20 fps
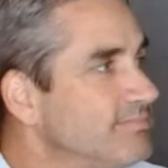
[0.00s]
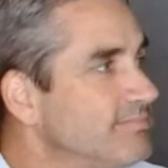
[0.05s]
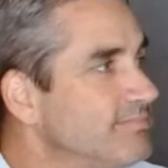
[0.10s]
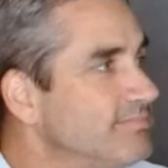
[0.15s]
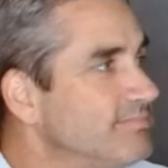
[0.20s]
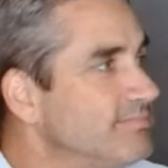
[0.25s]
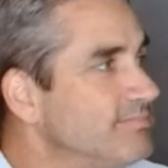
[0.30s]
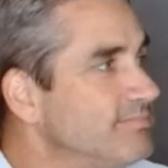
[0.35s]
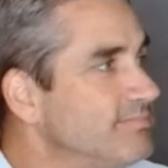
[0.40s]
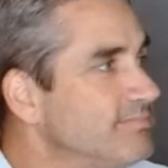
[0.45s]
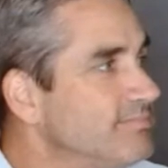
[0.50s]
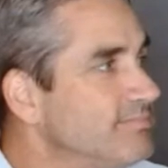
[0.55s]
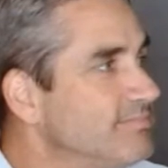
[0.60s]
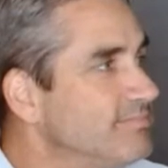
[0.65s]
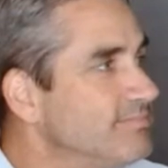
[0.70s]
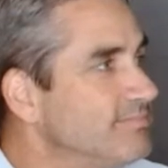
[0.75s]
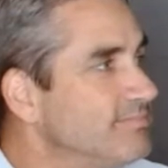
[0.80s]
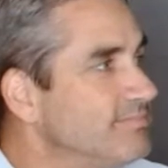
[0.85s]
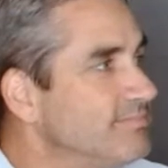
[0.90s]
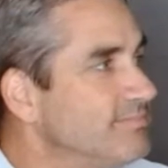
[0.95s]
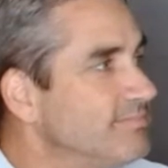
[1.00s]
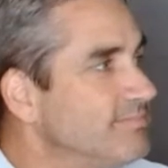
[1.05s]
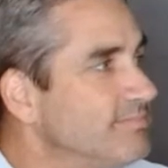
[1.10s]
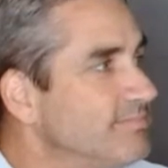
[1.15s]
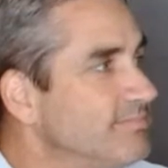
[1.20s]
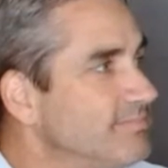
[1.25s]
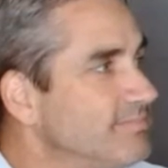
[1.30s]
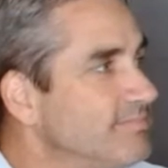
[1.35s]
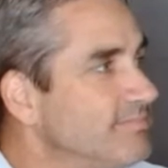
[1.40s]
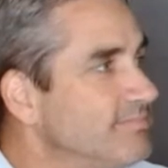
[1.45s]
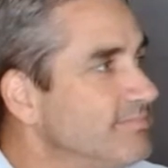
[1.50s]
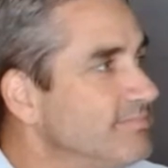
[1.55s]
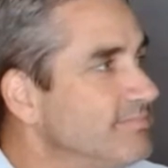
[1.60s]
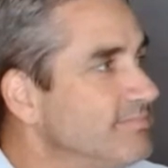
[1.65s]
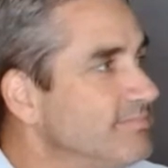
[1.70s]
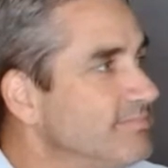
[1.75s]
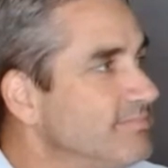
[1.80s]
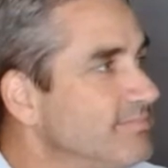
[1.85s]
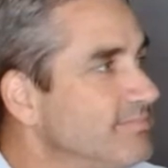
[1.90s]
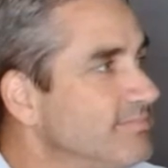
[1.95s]

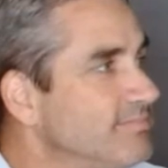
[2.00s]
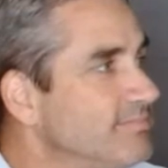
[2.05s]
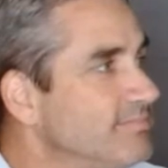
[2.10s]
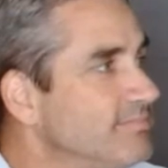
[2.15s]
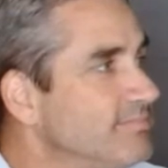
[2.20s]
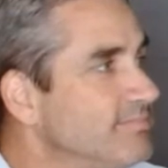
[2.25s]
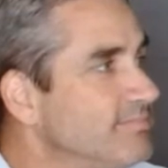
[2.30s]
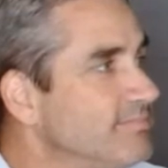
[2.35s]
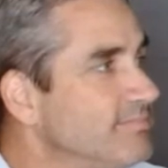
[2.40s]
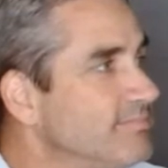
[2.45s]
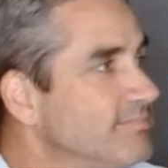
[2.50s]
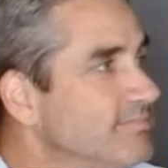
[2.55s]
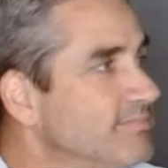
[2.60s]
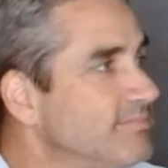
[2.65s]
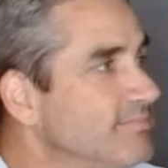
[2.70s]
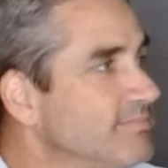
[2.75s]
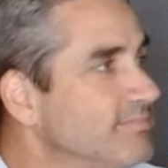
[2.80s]
(silent)